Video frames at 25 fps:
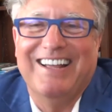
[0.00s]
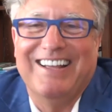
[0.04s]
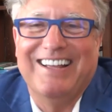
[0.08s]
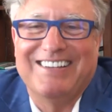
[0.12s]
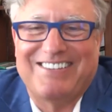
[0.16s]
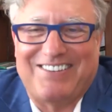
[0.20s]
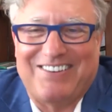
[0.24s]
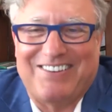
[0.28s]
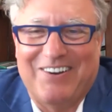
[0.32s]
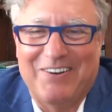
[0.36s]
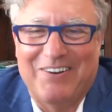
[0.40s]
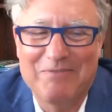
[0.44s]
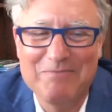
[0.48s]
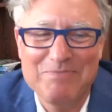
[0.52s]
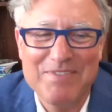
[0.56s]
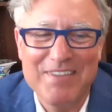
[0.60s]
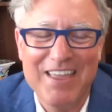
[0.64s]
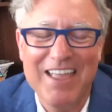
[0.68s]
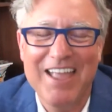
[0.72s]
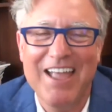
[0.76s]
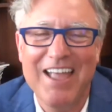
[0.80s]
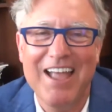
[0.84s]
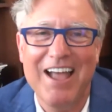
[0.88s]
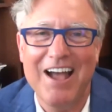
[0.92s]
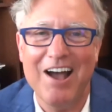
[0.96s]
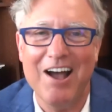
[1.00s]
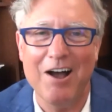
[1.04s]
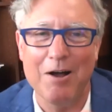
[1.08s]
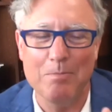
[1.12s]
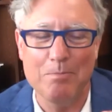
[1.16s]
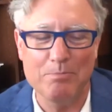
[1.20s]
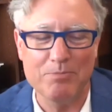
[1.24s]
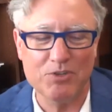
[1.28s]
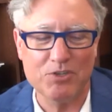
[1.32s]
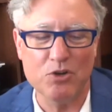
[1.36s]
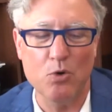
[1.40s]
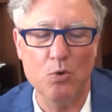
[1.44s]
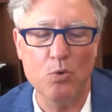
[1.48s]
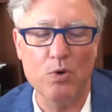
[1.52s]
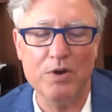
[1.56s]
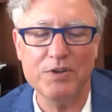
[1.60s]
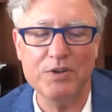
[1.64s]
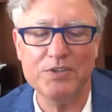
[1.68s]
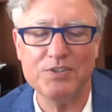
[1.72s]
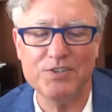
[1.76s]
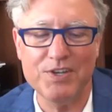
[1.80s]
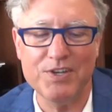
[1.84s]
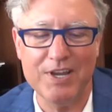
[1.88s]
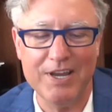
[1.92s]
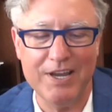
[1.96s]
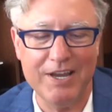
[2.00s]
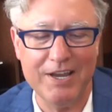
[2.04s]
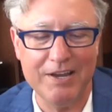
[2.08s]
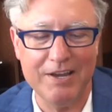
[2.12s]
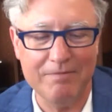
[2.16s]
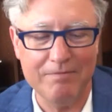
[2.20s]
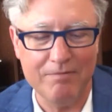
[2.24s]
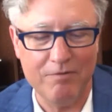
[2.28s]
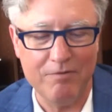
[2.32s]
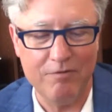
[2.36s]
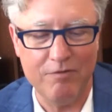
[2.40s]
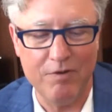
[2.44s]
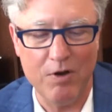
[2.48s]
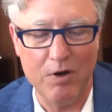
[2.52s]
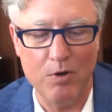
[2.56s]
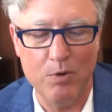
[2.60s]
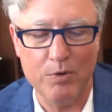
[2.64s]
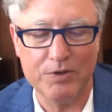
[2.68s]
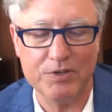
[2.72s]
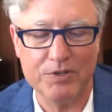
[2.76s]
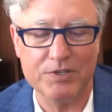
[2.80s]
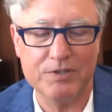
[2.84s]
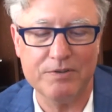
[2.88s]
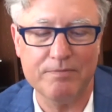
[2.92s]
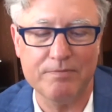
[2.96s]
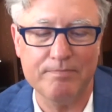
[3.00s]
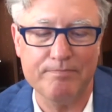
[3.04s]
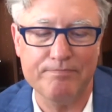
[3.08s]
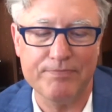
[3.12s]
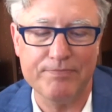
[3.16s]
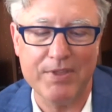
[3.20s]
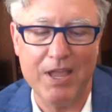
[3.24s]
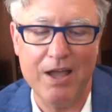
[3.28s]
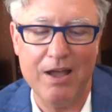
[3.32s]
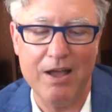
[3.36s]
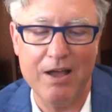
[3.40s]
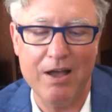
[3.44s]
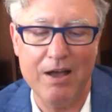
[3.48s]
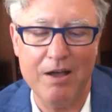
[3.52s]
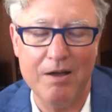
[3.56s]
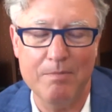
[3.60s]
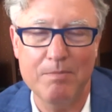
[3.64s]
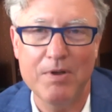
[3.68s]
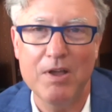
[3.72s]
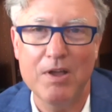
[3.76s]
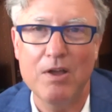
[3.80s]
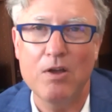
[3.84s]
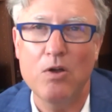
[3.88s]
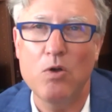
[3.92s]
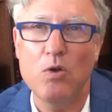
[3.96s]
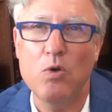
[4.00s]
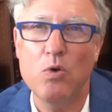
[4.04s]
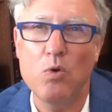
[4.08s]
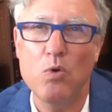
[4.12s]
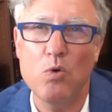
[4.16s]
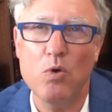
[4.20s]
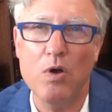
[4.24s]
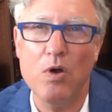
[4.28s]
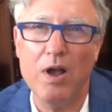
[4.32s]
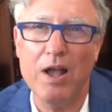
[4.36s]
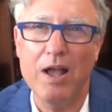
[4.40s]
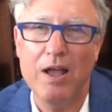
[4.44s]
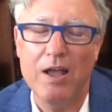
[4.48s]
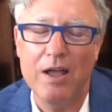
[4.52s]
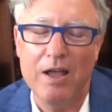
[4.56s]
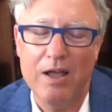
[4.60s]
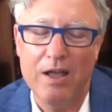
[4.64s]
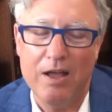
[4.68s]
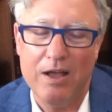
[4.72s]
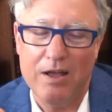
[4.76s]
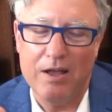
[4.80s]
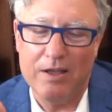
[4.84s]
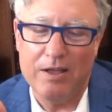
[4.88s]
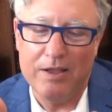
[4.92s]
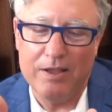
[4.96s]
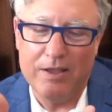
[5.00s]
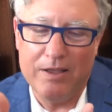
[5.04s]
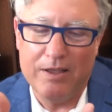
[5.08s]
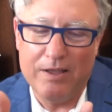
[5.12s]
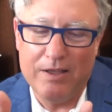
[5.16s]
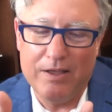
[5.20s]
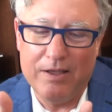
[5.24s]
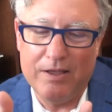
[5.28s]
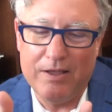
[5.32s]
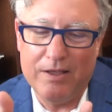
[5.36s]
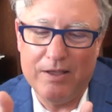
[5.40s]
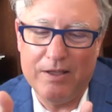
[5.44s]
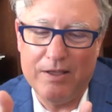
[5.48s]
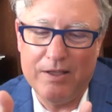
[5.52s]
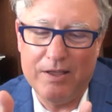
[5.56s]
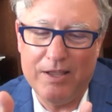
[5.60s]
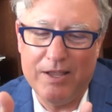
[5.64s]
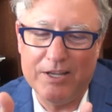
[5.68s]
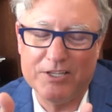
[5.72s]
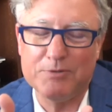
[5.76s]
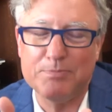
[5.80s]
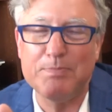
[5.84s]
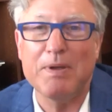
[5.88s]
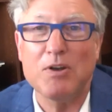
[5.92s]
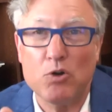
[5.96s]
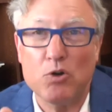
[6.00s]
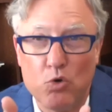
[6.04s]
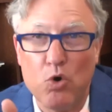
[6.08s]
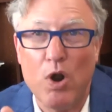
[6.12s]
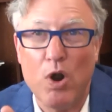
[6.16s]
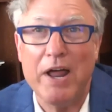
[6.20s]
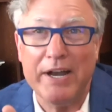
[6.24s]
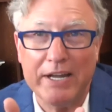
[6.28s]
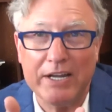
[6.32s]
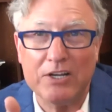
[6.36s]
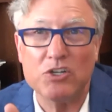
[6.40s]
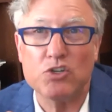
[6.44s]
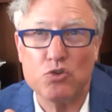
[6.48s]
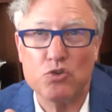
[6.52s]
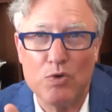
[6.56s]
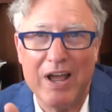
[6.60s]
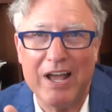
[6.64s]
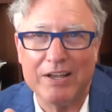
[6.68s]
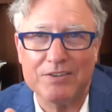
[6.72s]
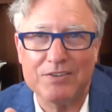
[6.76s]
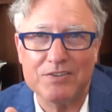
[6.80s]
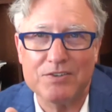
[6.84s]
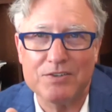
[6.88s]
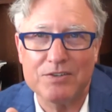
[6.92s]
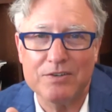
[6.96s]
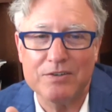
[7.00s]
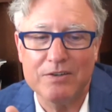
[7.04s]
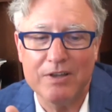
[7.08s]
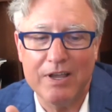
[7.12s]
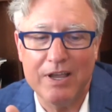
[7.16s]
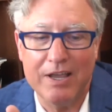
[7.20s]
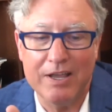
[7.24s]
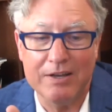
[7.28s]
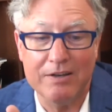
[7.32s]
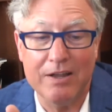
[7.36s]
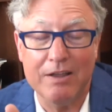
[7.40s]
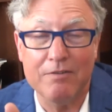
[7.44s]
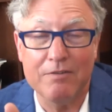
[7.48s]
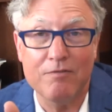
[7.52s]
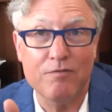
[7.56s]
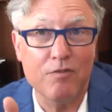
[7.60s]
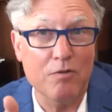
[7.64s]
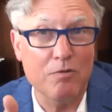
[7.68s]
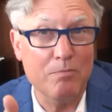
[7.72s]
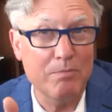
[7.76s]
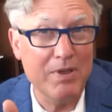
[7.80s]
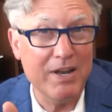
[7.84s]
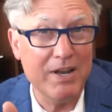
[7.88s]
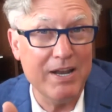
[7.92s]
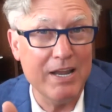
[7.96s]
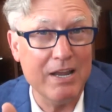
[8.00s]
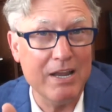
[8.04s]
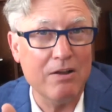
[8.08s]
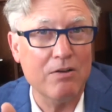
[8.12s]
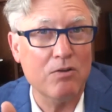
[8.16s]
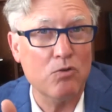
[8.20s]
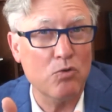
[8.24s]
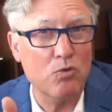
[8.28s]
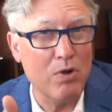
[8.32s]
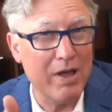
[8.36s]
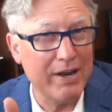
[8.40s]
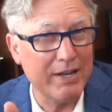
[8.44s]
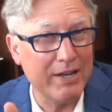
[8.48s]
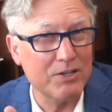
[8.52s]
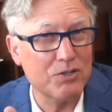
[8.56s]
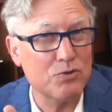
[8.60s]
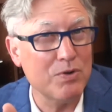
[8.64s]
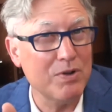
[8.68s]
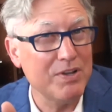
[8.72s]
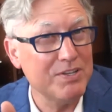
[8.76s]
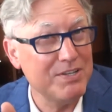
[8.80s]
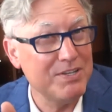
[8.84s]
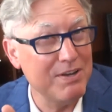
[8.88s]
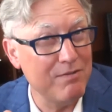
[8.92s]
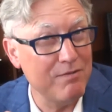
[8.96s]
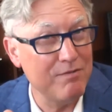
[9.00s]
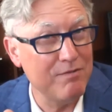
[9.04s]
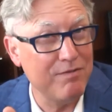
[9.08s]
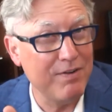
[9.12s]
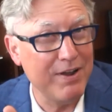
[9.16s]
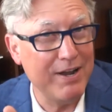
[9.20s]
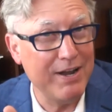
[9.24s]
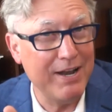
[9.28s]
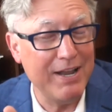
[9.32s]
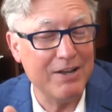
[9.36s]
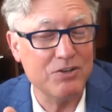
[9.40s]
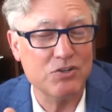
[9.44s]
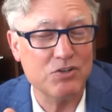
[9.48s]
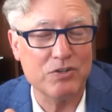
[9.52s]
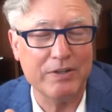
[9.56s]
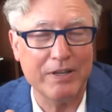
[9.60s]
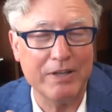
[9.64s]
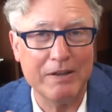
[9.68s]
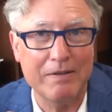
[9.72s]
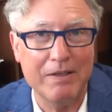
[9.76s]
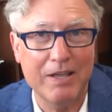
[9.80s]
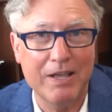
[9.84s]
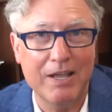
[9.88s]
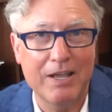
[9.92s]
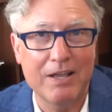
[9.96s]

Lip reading: So we're seeing folks who it's been chronic stress, and for many, chronic stress even financially.